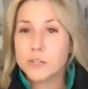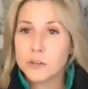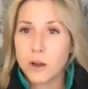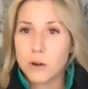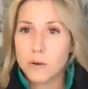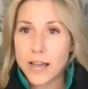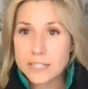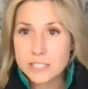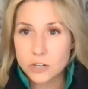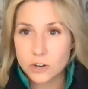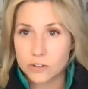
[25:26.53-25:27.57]
do you go
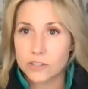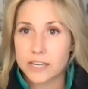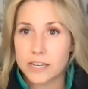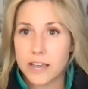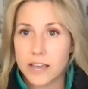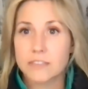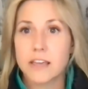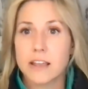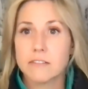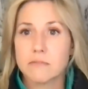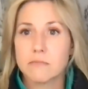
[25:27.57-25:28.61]
externally and
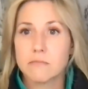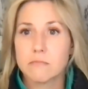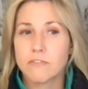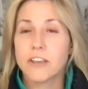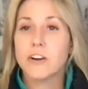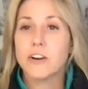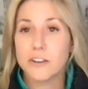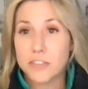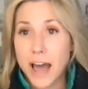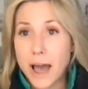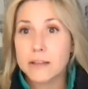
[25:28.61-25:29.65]
then figure
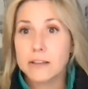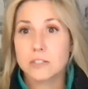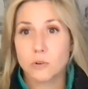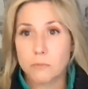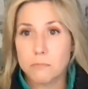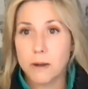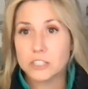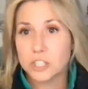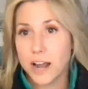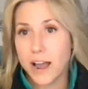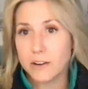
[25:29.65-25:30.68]
that sort of
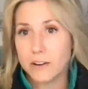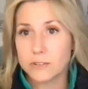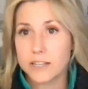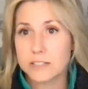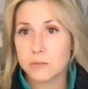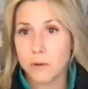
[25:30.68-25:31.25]
budget out as